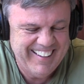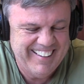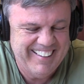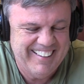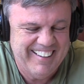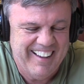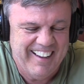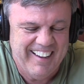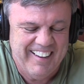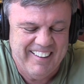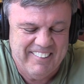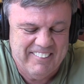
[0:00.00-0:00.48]

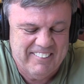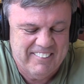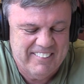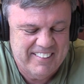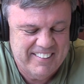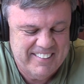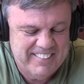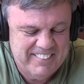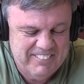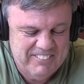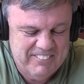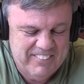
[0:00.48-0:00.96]
No,
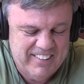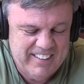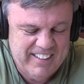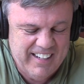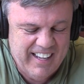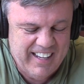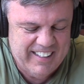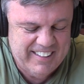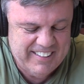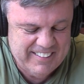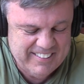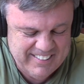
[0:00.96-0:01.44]
it's
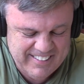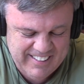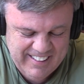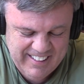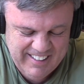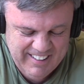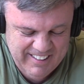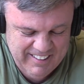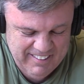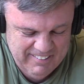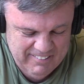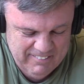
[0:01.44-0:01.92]

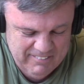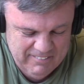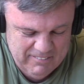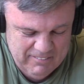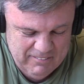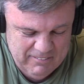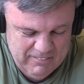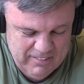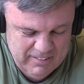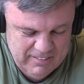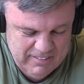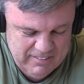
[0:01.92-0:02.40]

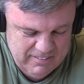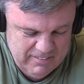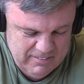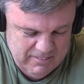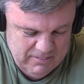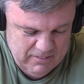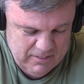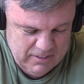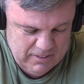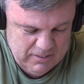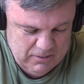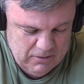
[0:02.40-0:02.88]

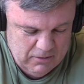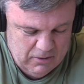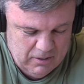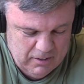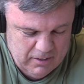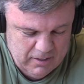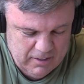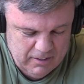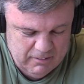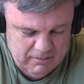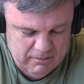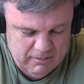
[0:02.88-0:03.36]
we're
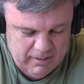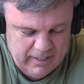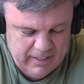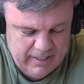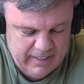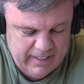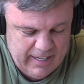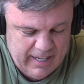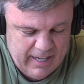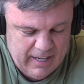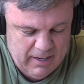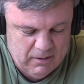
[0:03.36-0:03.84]
talking
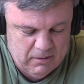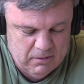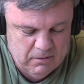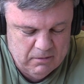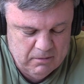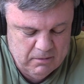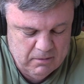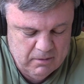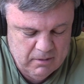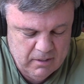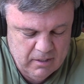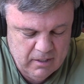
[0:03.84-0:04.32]
right
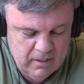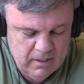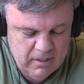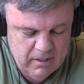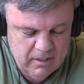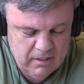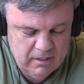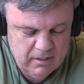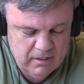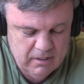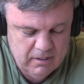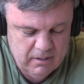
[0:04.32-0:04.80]
now,
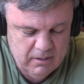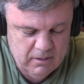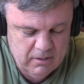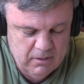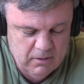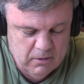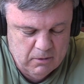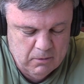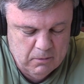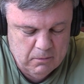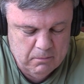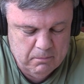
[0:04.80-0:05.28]
you
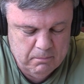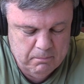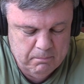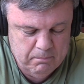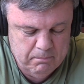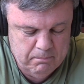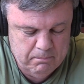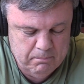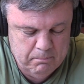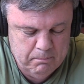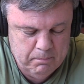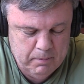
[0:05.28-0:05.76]
know,
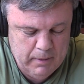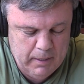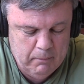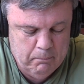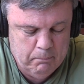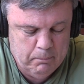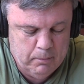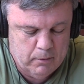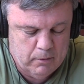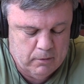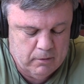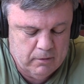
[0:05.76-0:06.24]

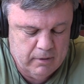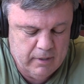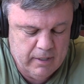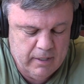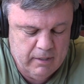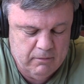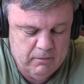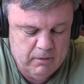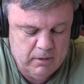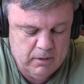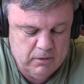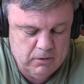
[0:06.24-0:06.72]
people,
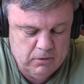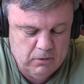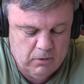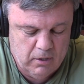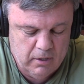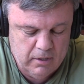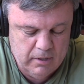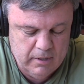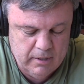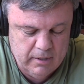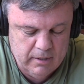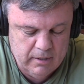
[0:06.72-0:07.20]
and we're
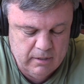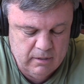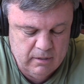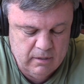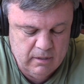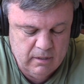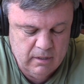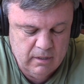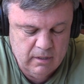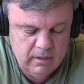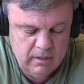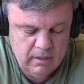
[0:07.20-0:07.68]

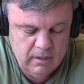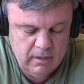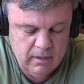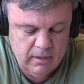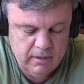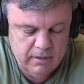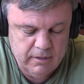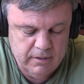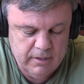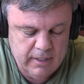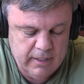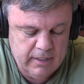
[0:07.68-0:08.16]
talking
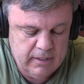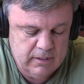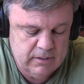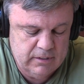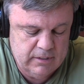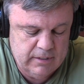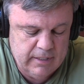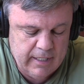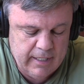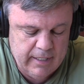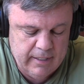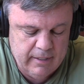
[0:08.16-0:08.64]

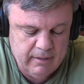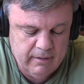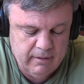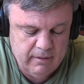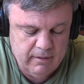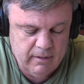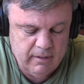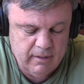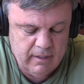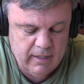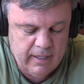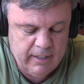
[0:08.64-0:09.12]
things that
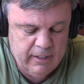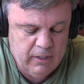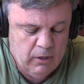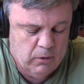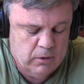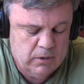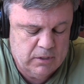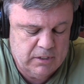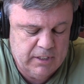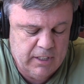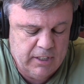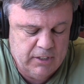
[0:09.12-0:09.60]
I
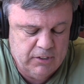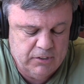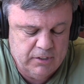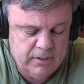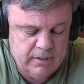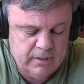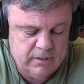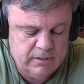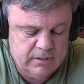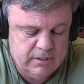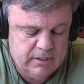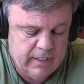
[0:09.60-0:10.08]
know it's easy
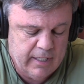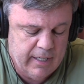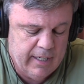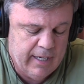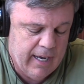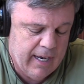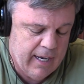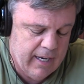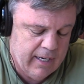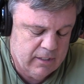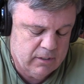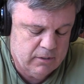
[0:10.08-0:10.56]
to say,
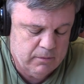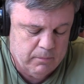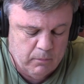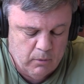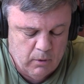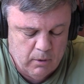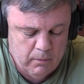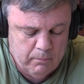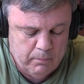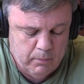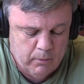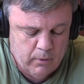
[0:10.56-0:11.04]
it's
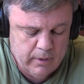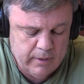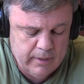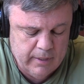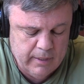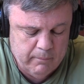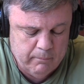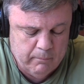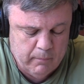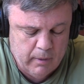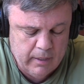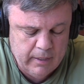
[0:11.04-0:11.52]
more important
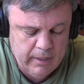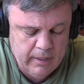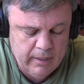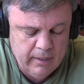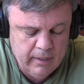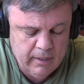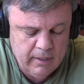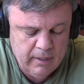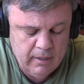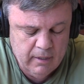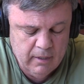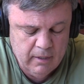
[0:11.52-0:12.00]
than money,